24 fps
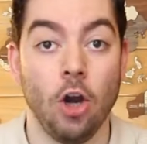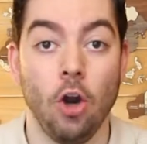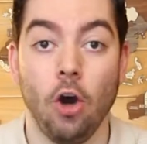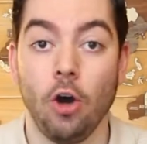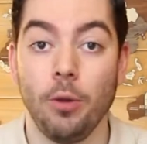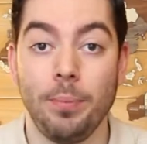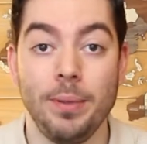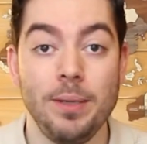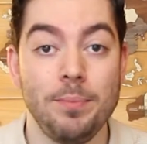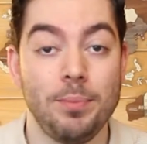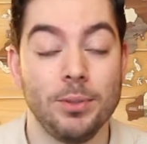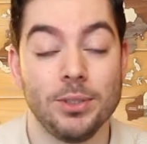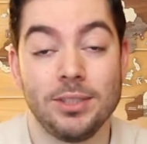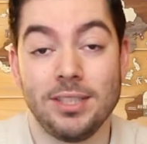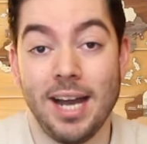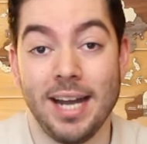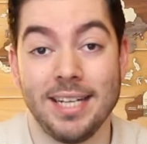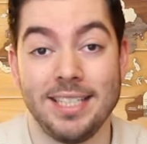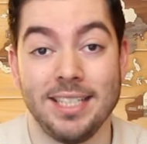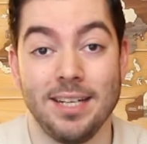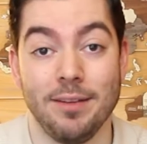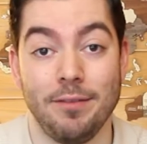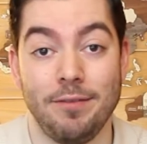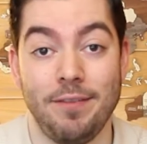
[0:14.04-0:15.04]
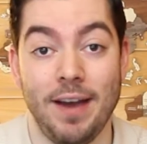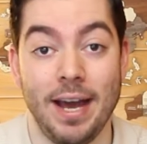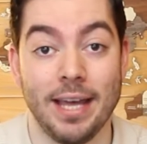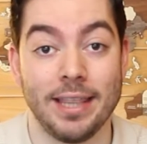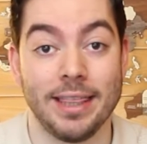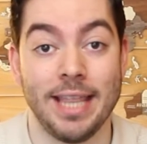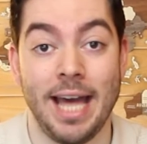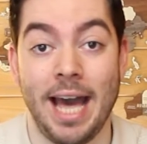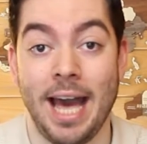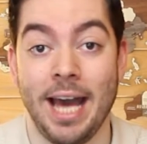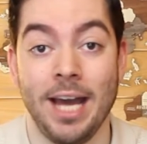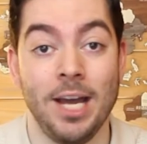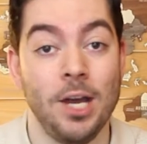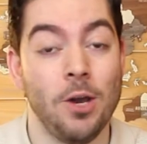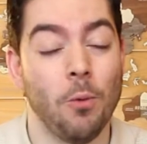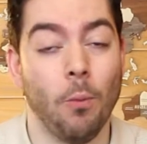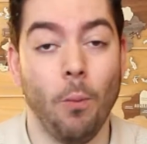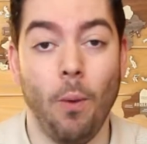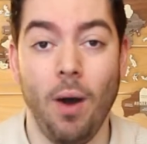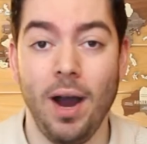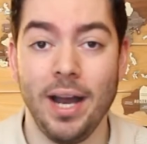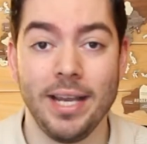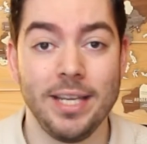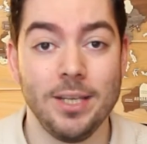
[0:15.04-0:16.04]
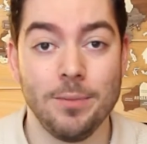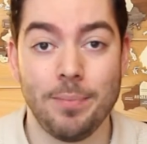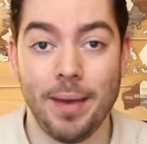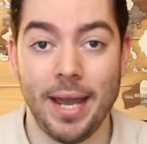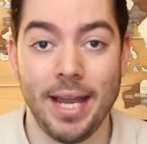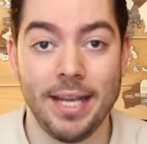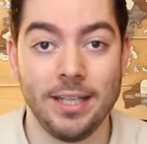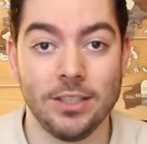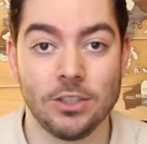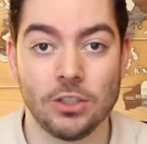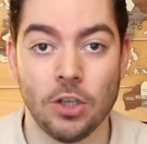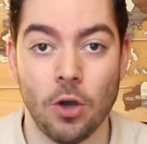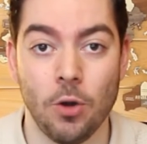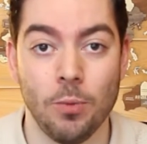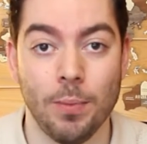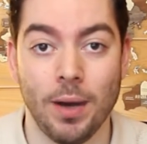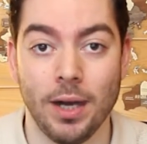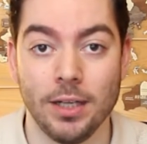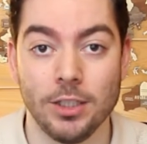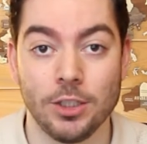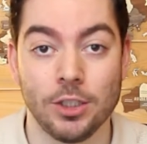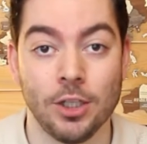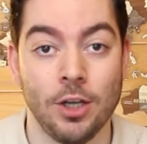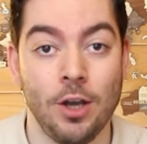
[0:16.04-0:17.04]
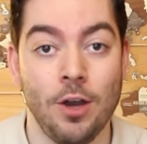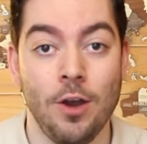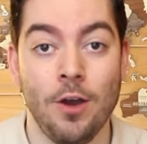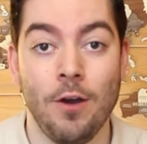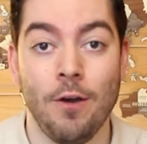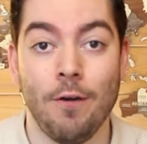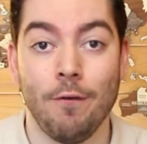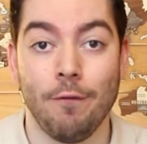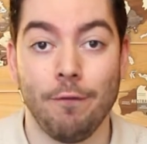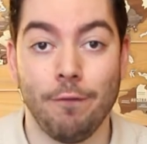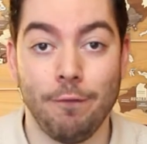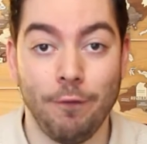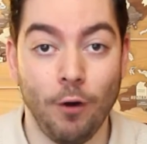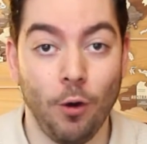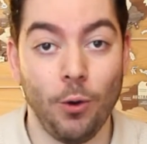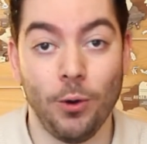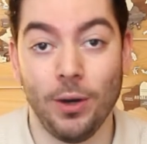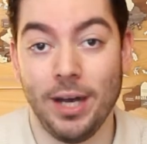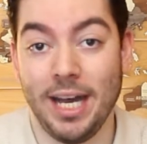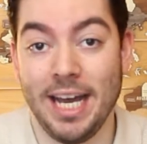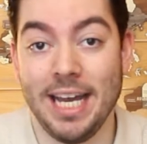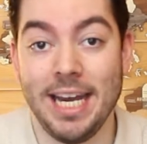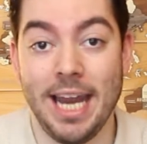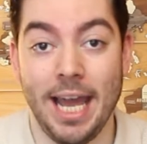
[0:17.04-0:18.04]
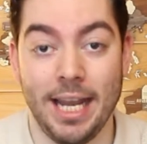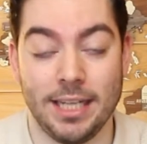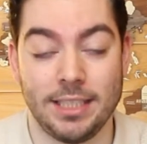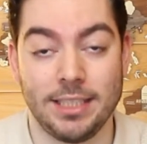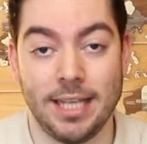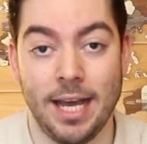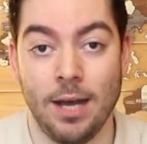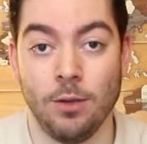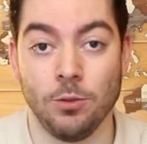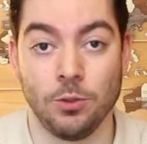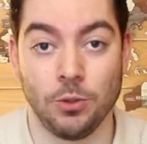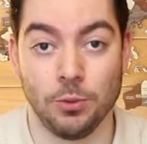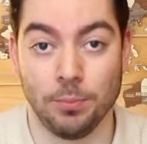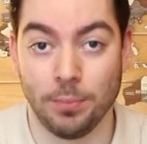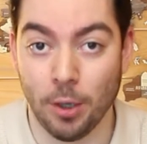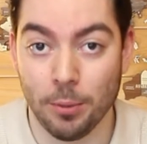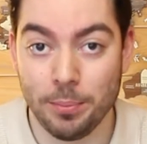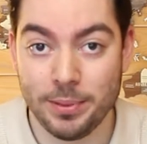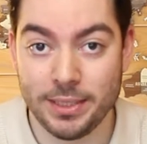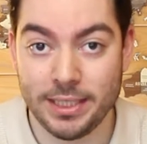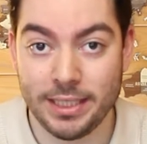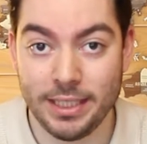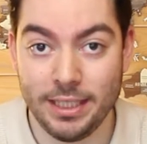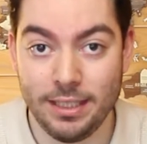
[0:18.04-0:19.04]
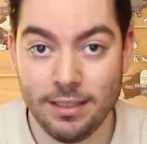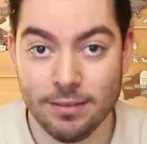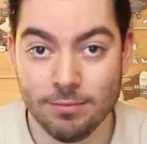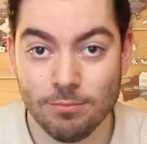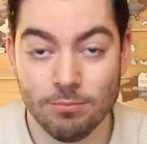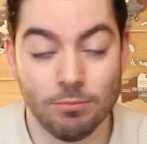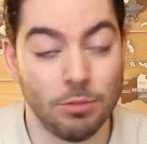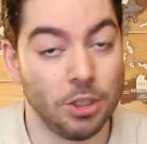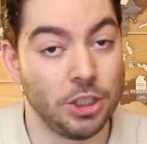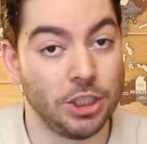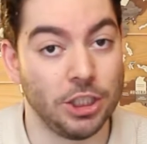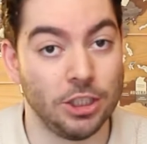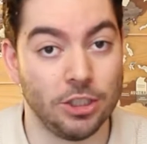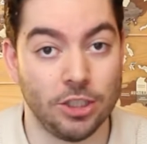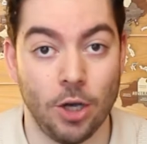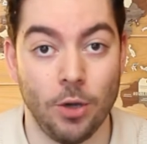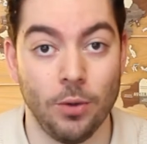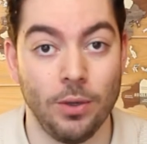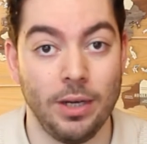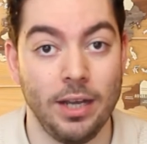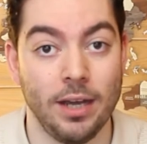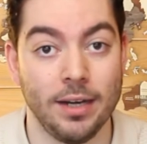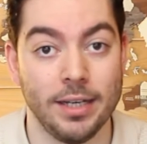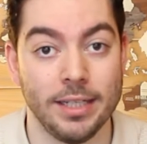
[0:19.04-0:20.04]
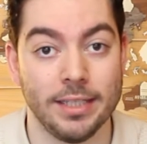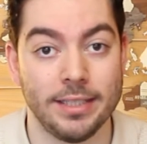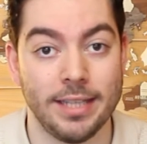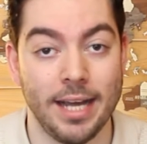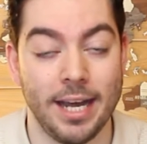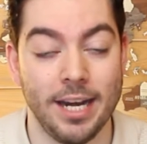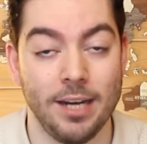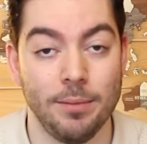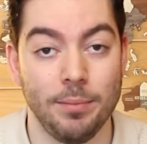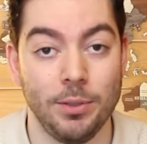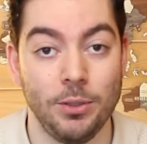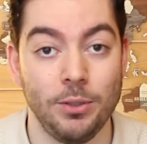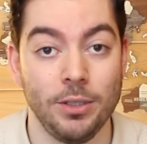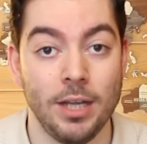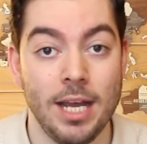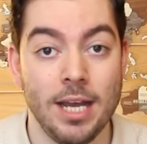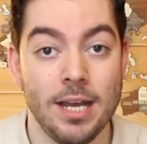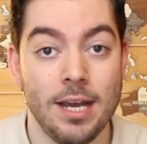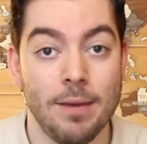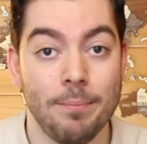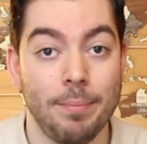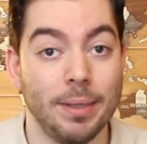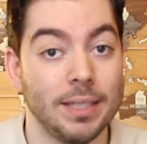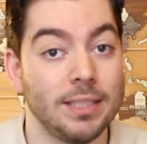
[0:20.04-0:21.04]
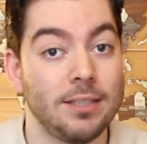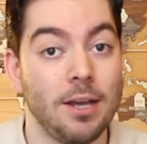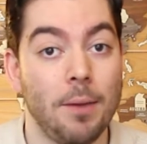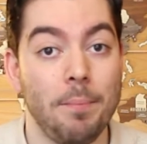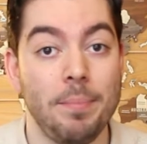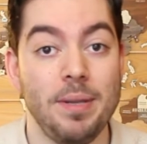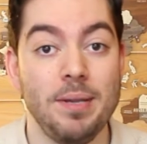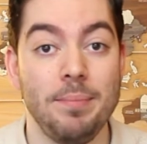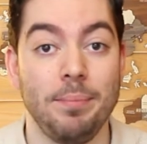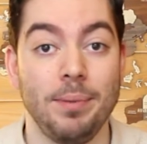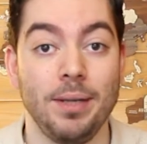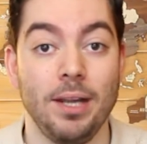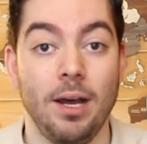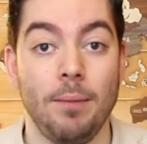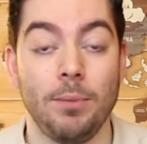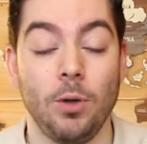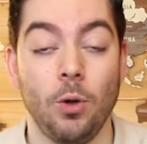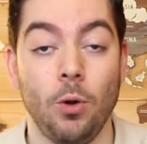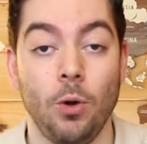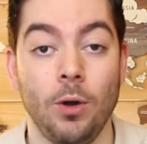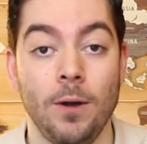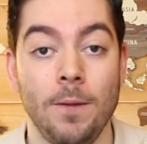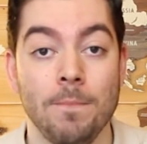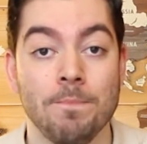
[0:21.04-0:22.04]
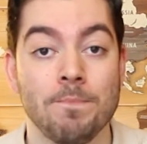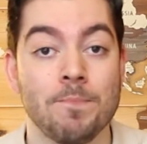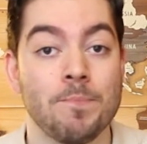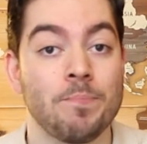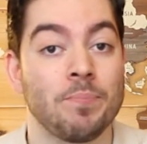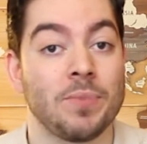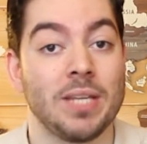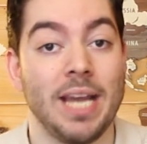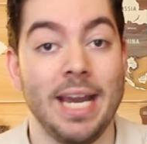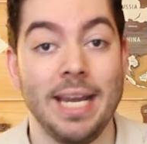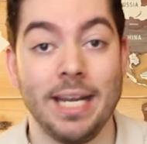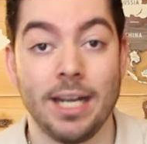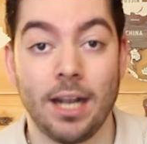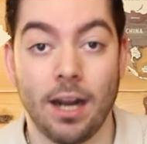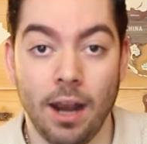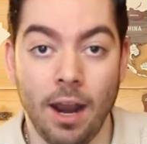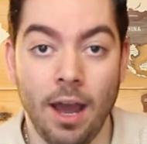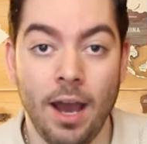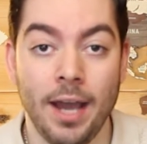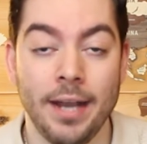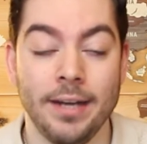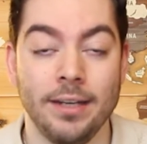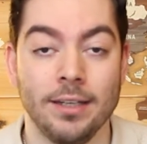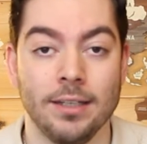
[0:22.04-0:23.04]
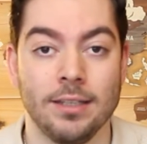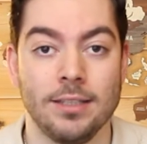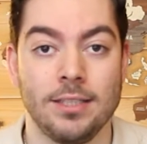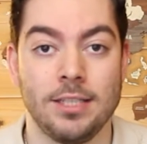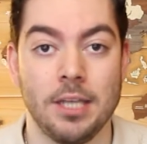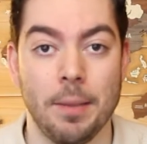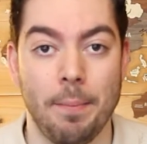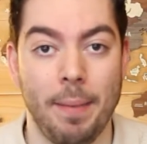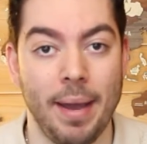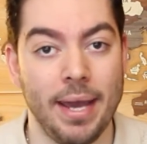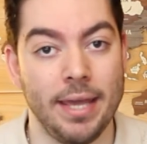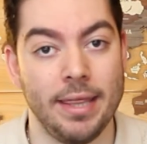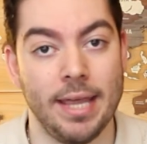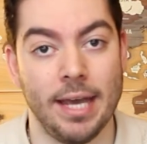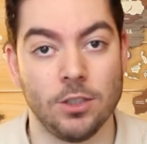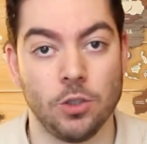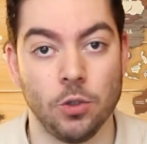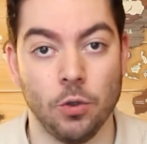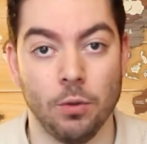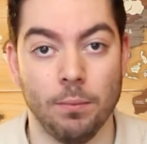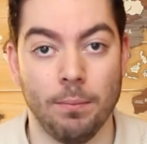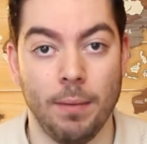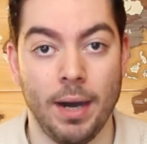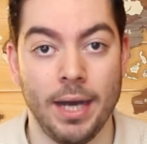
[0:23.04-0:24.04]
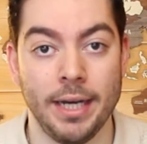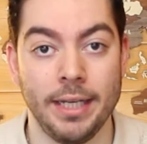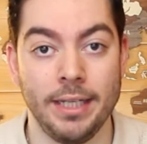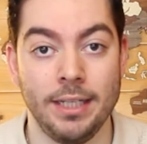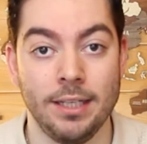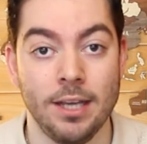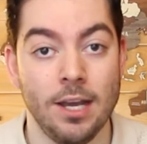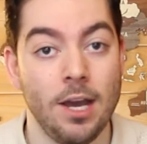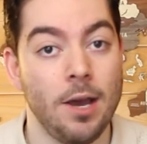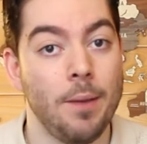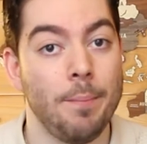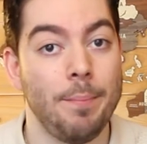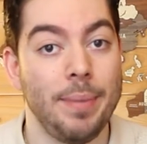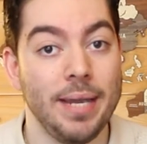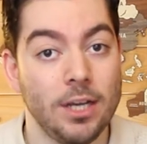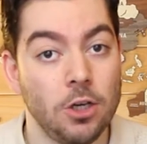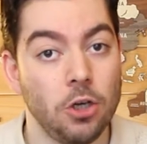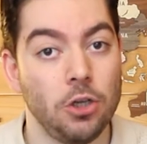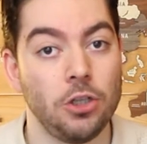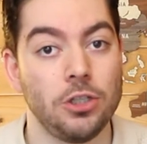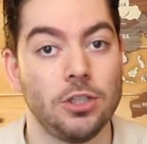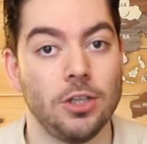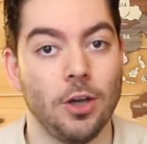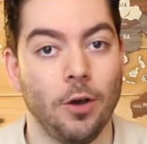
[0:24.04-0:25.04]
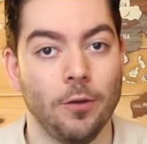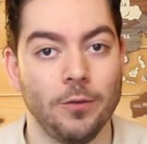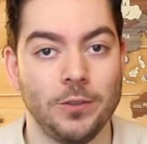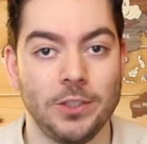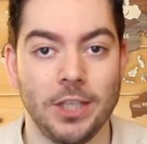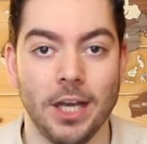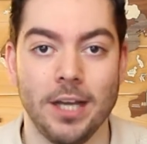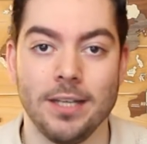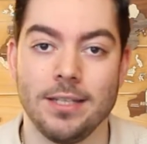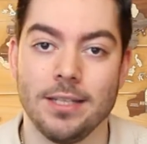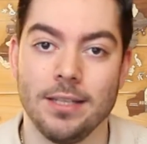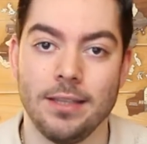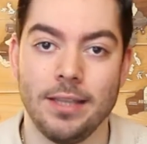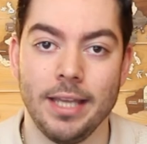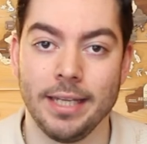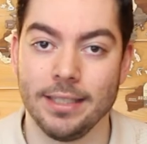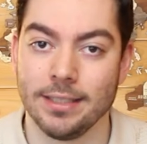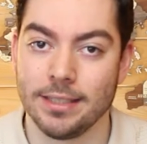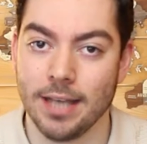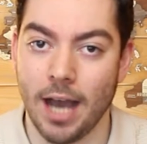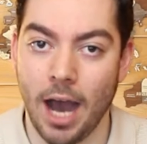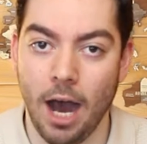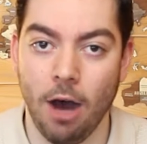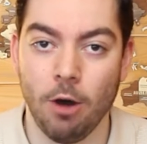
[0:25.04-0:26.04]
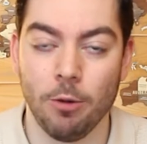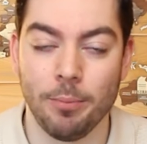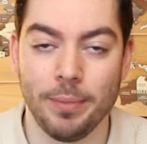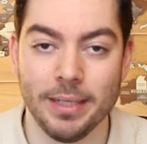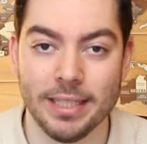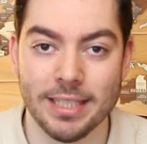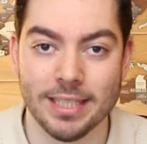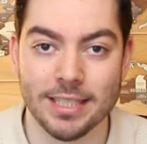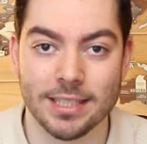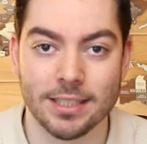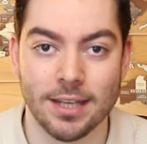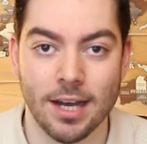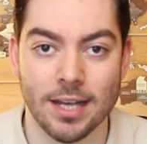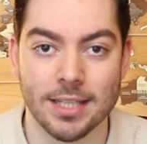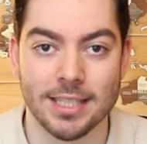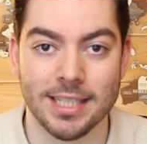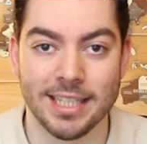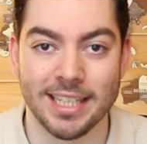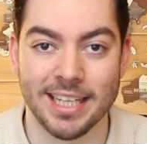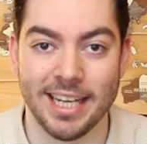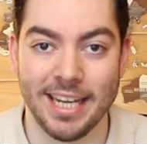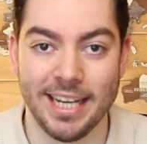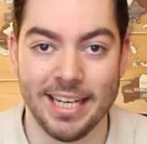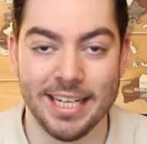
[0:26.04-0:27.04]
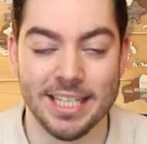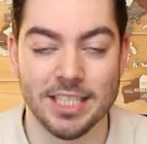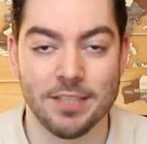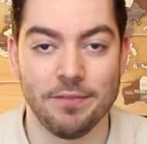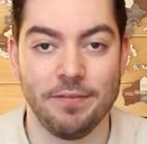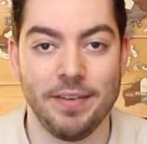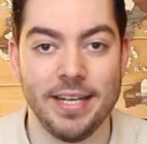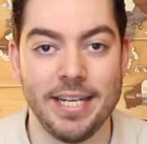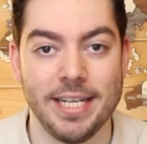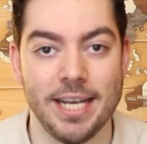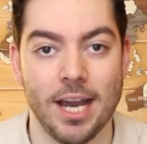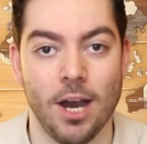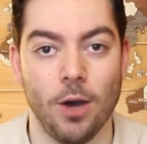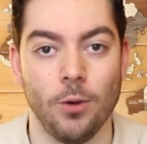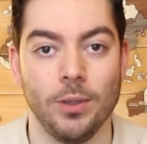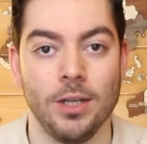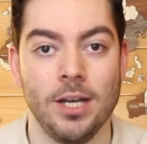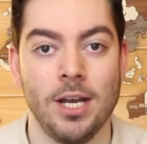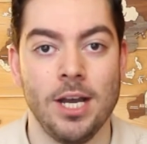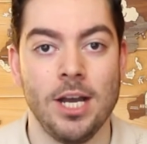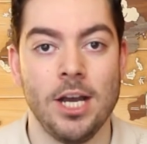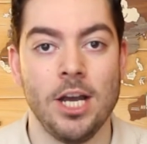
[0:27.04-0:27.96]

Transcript: A lot of people cited the fact that why are you paying so much for an ex-council property, which is totally understandable, but some people are more inclined to pay that sort of money because of certain things I'll be discussing in this video.